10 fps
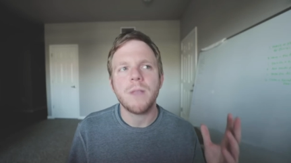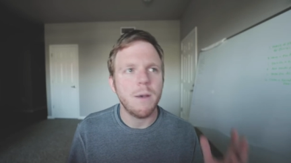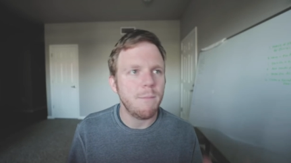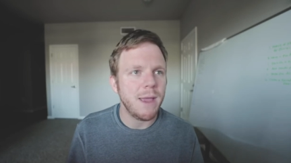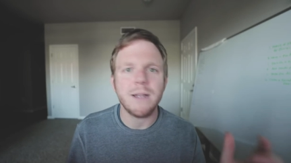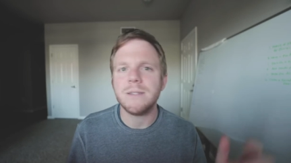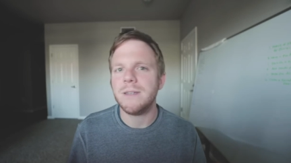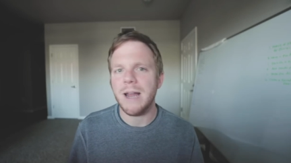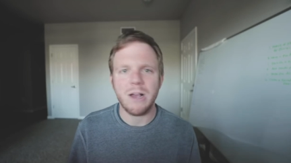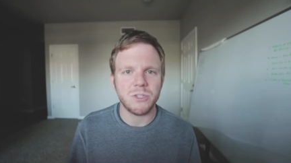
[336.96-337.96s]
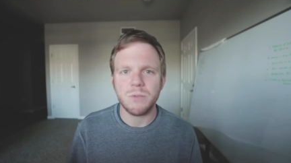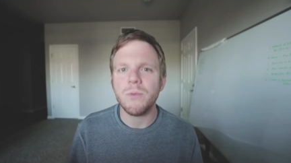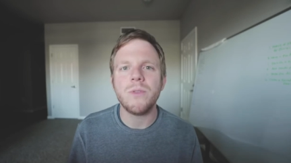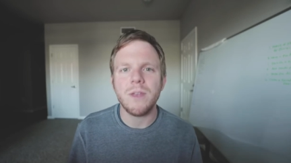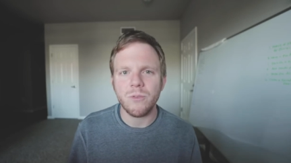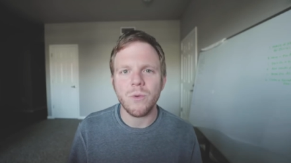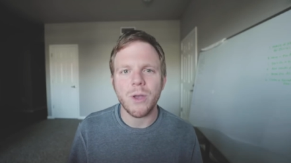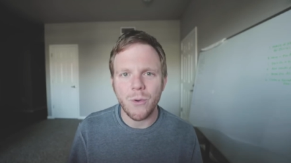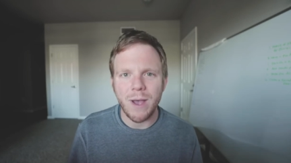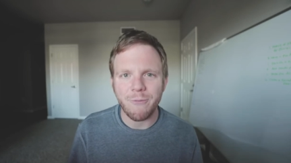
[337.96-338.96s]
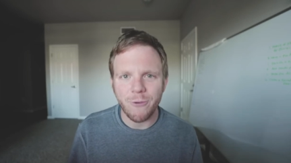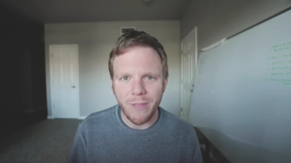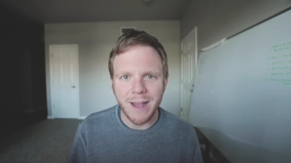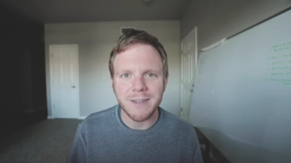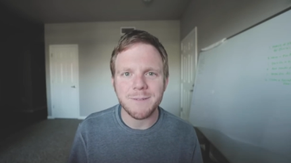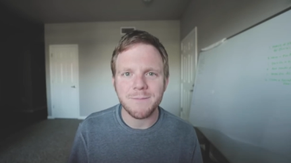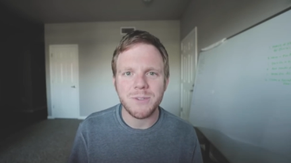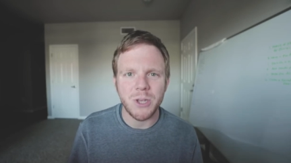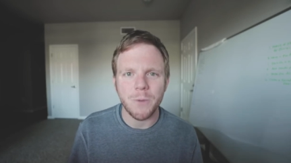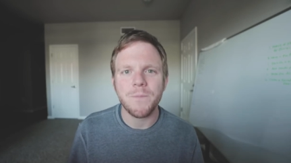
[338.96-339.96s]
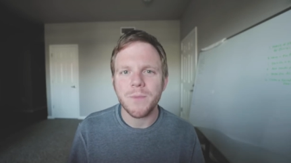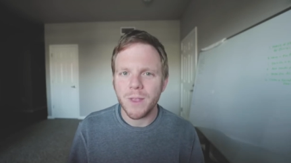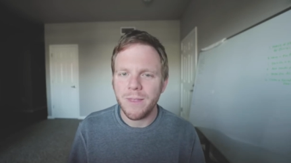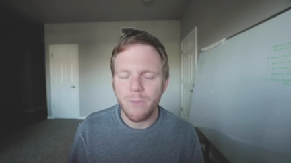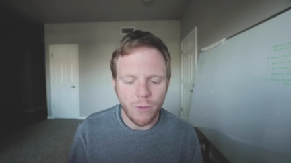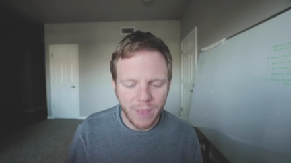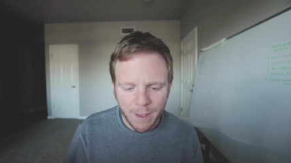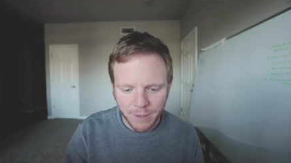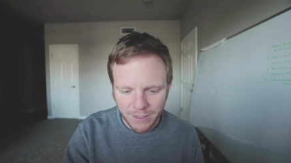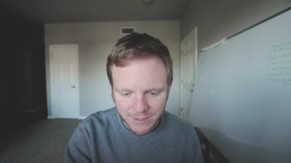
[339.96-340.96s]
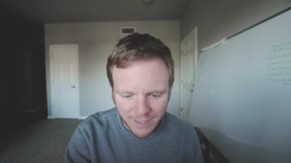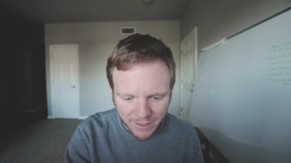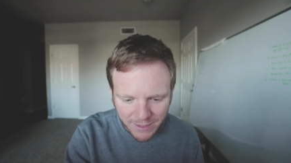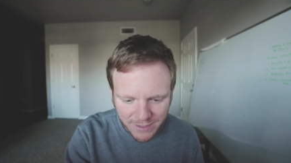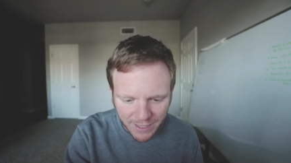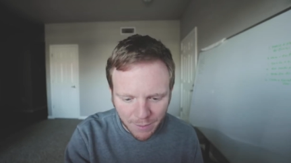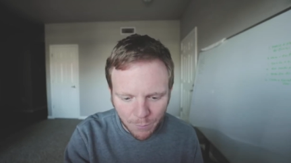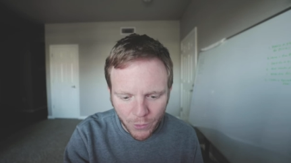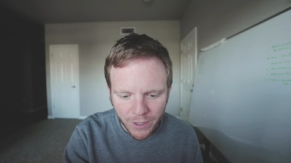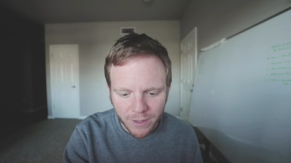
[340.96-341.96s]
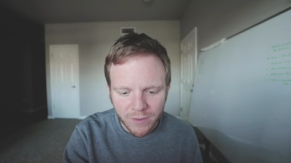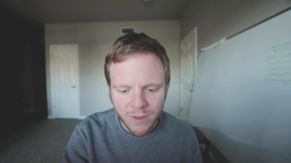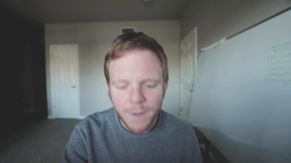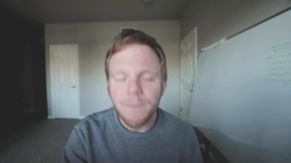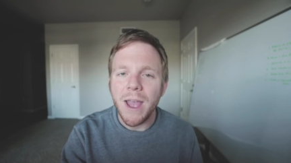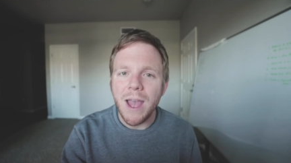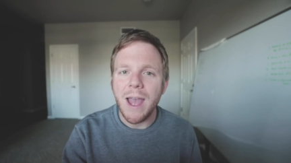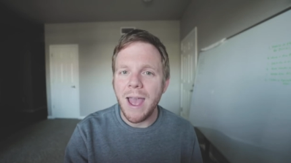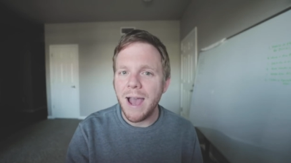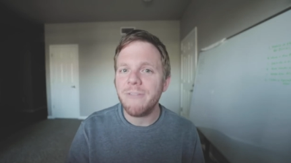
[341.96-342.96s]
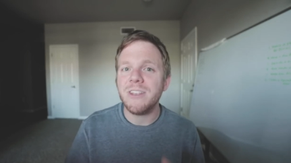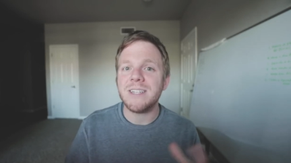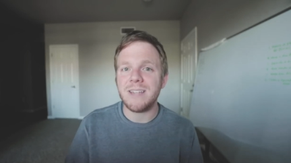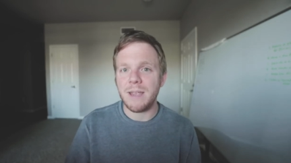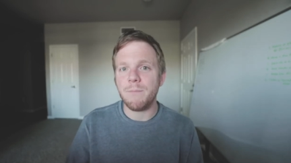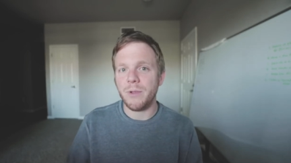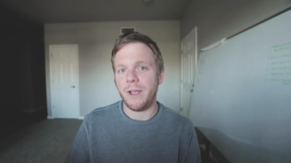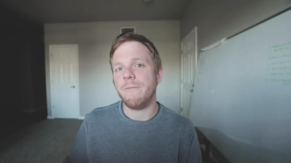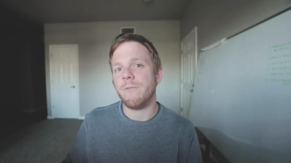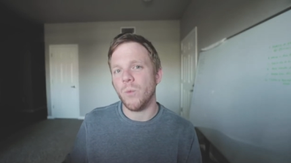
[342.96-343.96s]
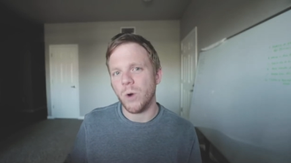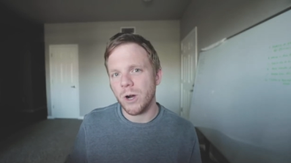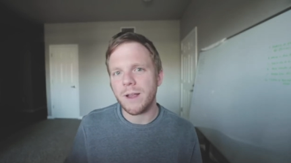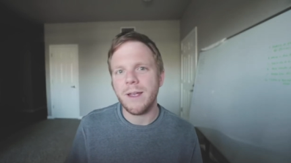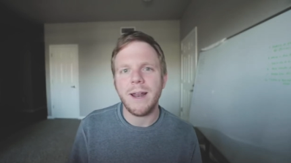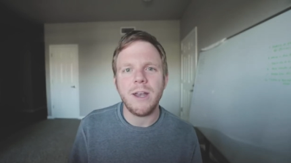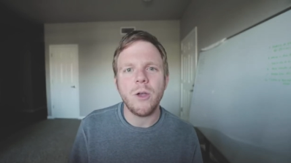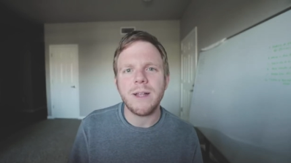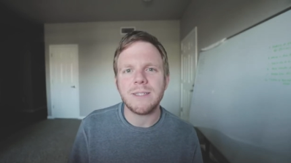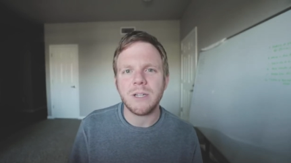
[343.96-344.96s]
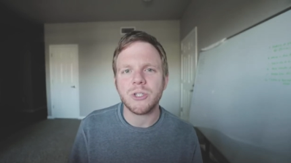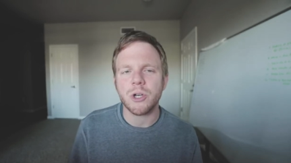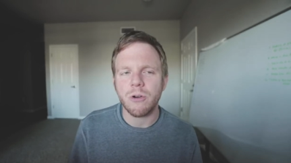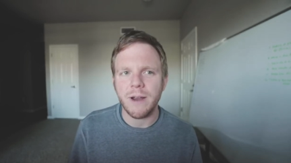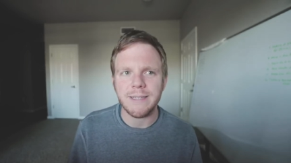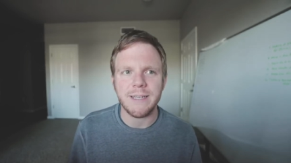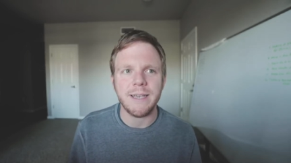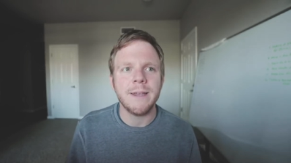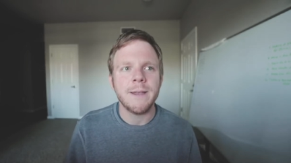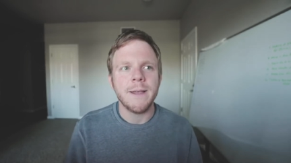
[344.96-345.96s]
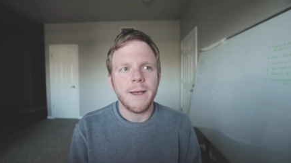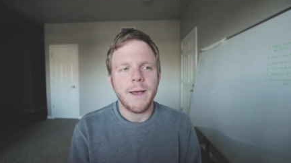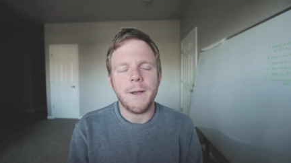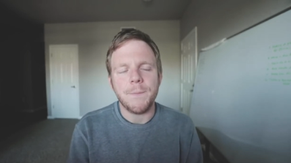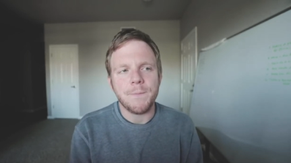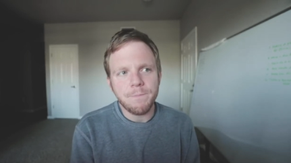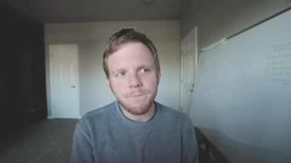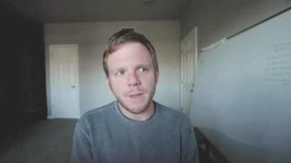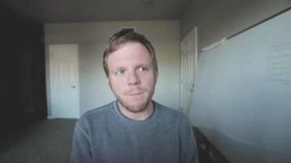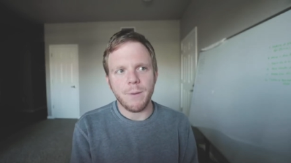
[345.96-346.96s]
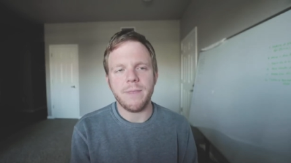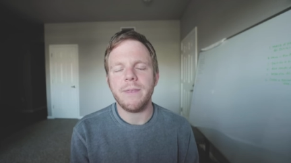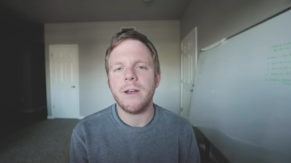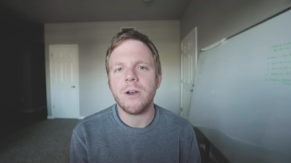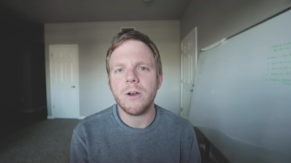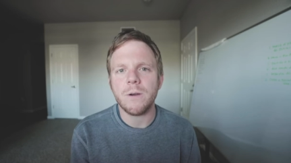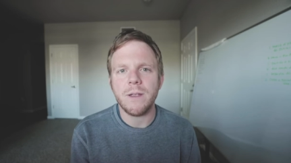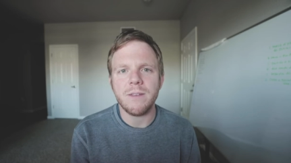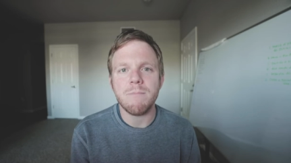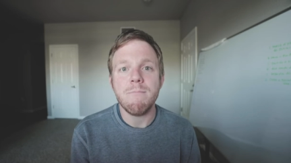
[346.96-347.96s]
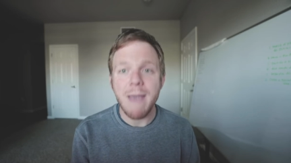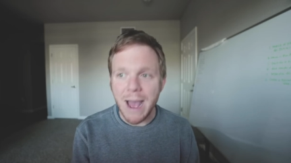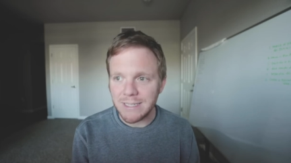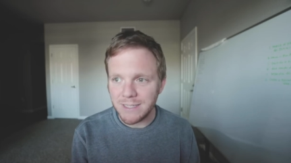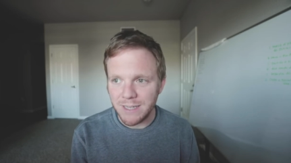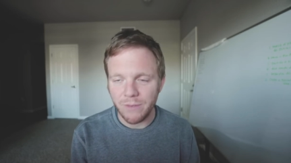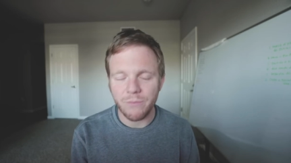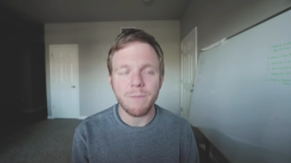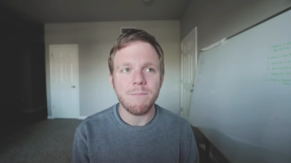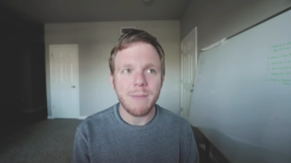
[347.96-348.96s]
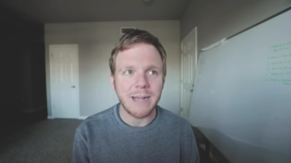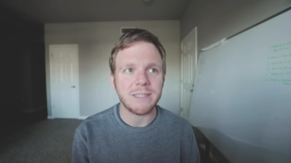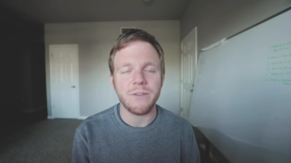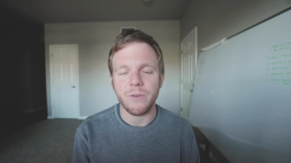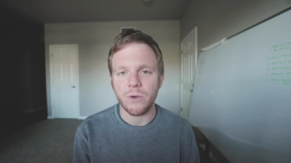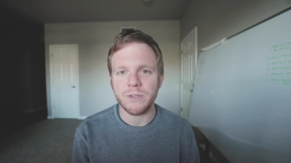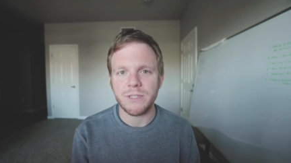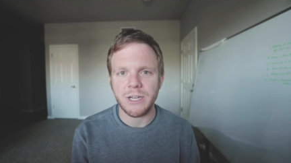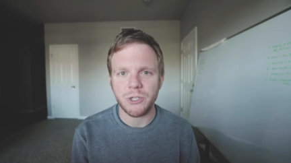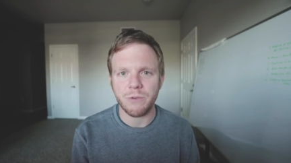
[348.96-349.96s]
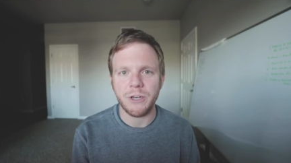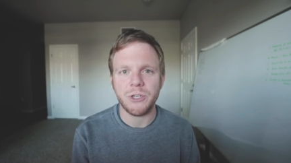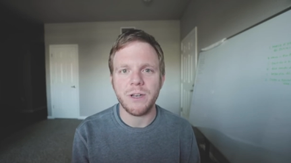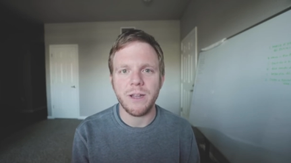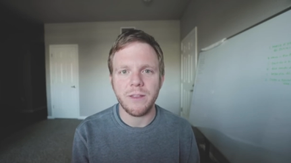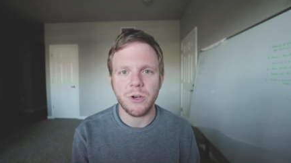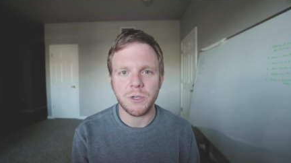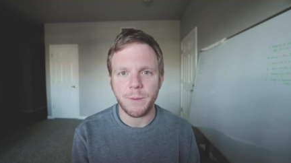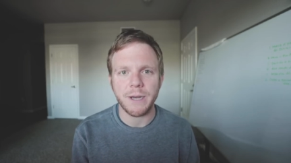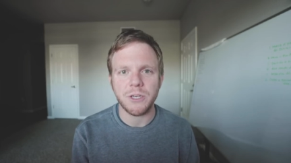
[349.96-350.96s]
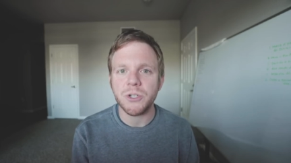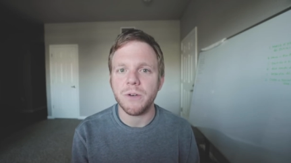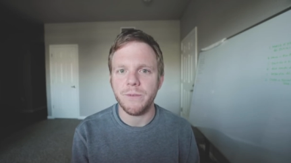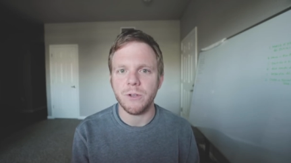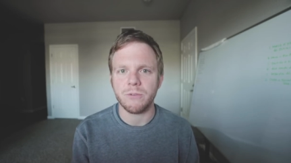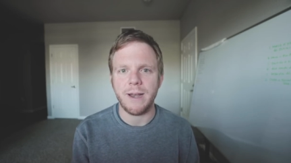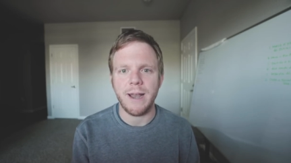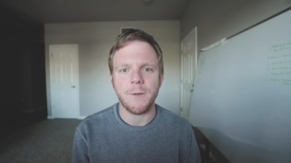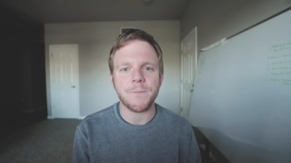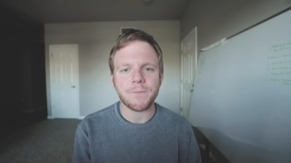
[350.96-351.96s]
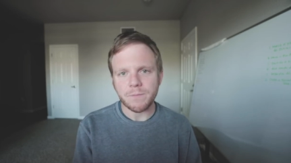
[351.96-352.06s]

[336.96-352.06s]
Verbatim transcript: amazed at how smooth things will go after that. So, with that being said, the second point is have the same plan for work. And I know that sounds crazy, um, but there is massive, massive oversaturation in the nurse practitioner field right now.